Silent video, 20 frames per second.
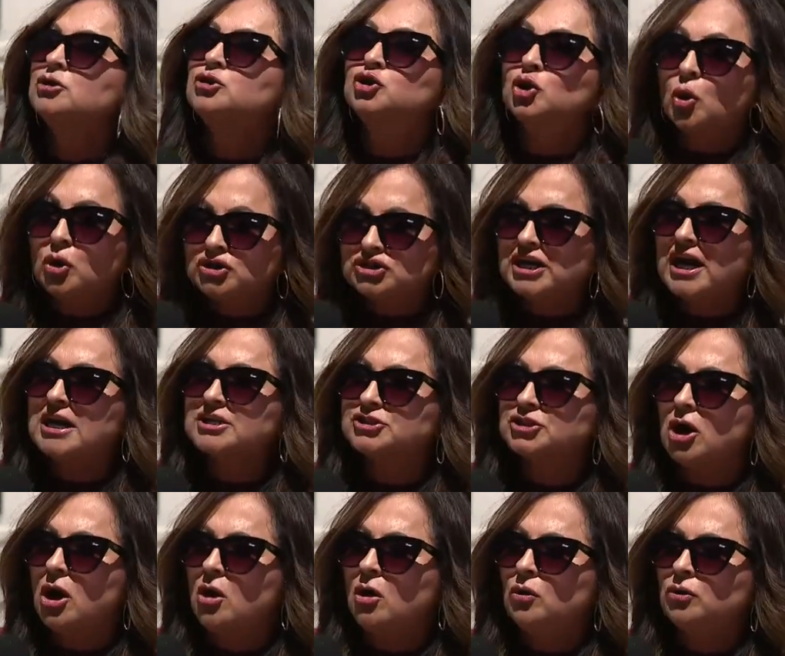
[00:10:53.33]
George
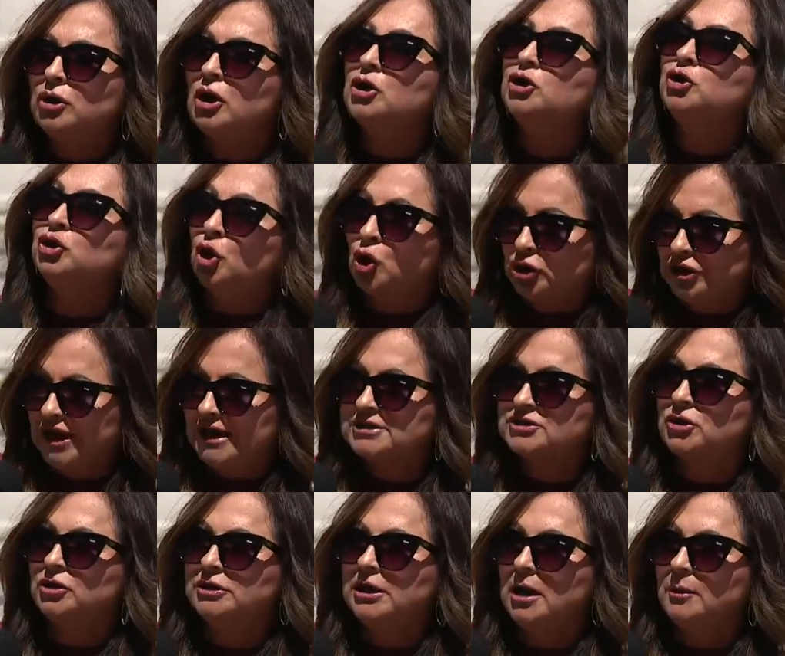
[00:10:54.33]
Gascon, your
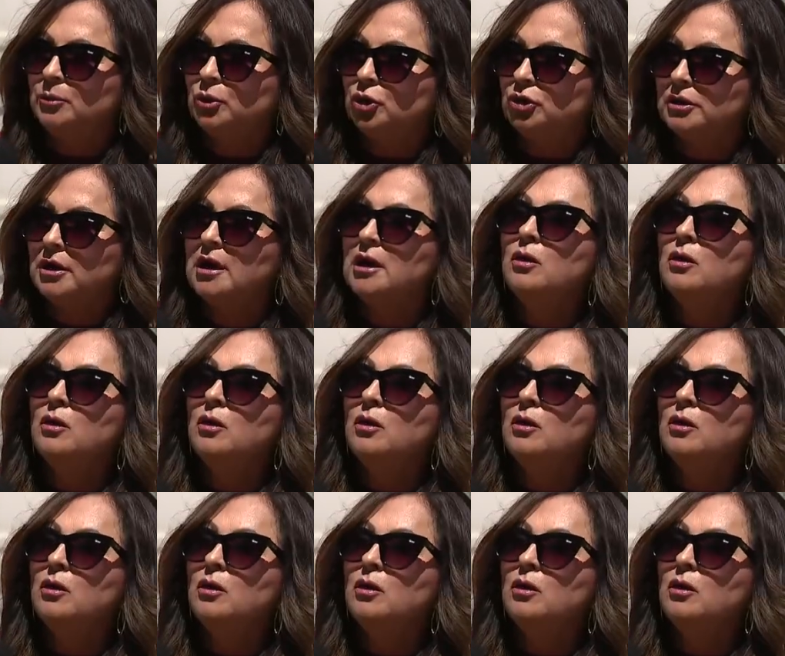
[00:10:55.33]
days are numbered.